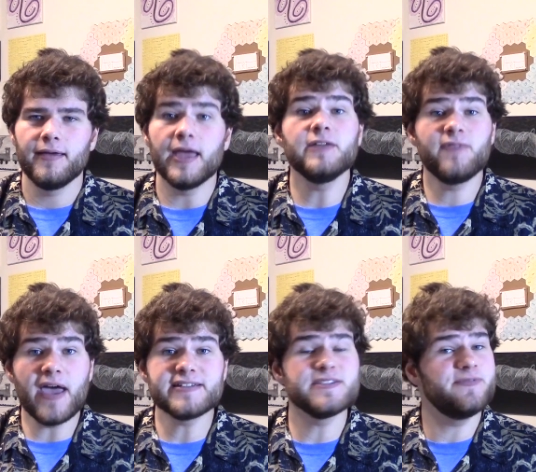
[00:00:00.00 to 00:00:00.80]
In
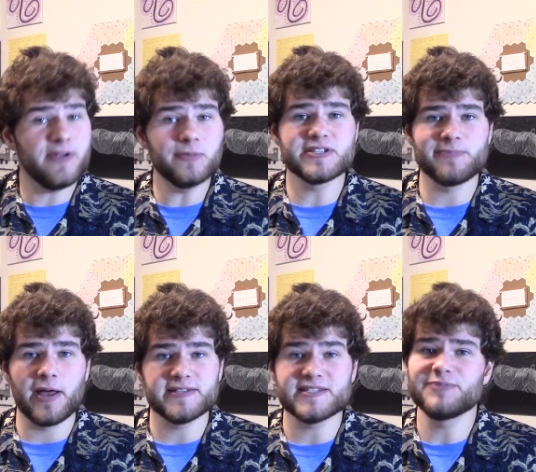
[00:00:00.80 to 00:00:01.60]
fact, the fear
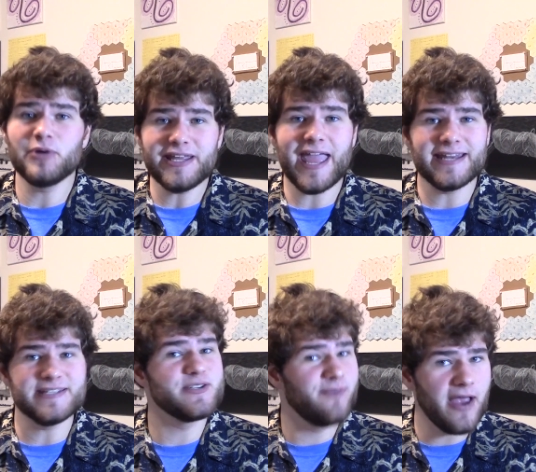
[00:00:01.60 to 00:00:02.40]
response is a pretty handy
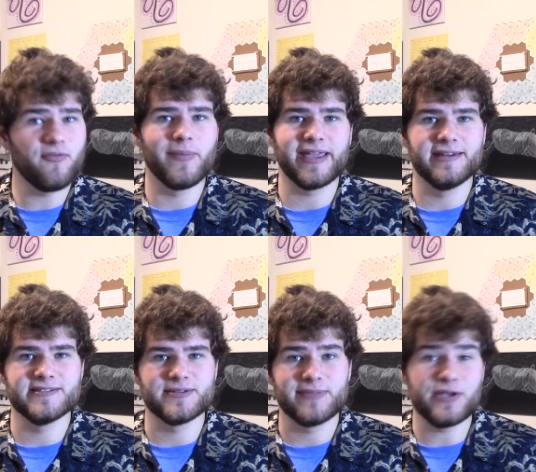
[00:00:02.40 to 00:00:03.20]
survival
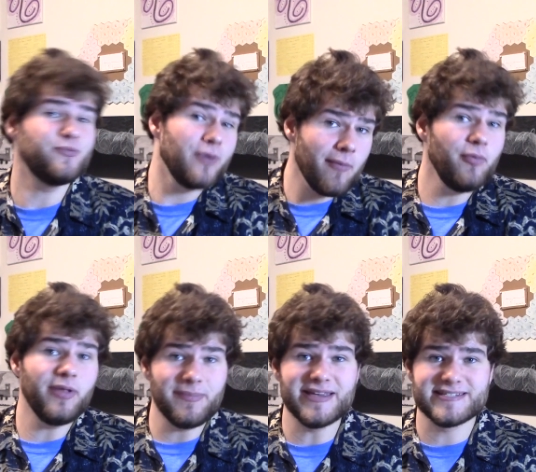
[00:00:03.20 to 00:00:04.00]
mechanism that you'd probably
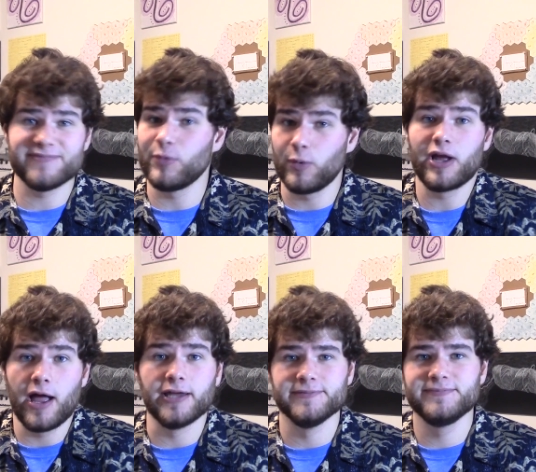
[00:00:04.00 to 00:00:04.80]
miss if it were gone.